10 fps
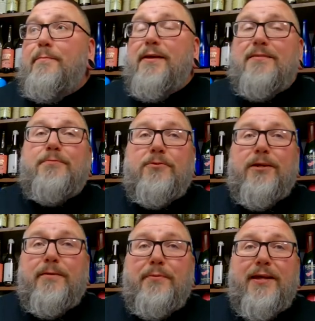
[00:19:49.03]
best brewery
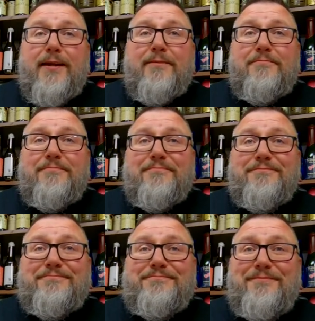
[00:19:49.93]
on the planet
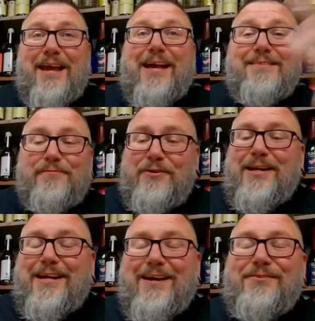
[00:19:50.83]
as of
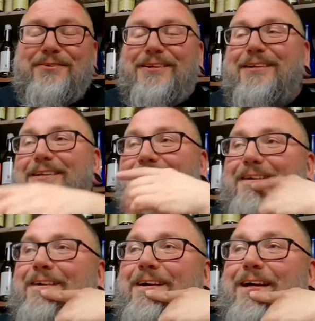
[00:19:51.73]
right now.
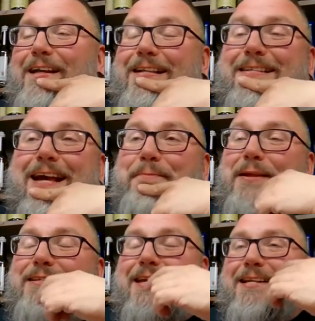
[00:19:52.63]
And that's, I'm
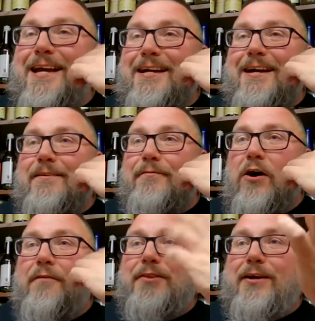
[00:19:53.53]
not saying that kind of
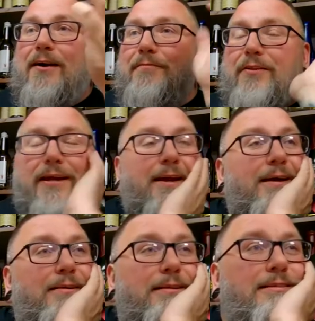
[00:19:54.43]
off the cuff, like,
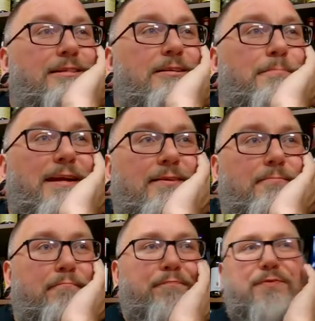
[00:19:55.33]
huh, let's just make a
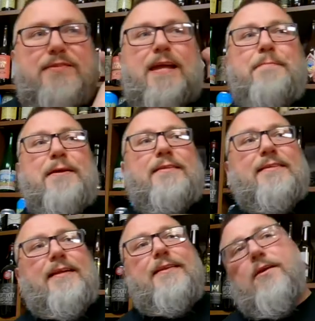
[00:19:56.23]
statement
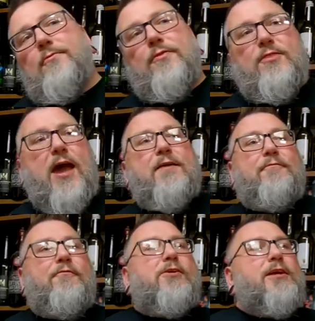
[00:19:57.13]
saying they're that
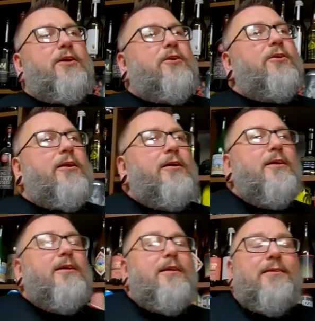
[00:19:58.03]
fucking good.
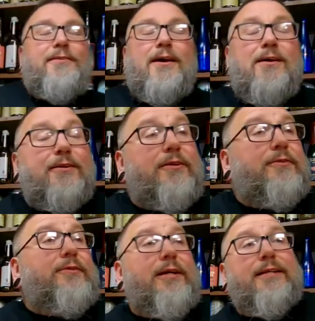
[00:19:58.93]
Nah,
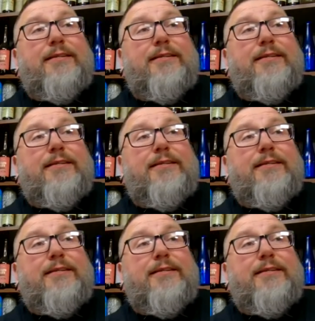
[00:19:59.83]
dude, like,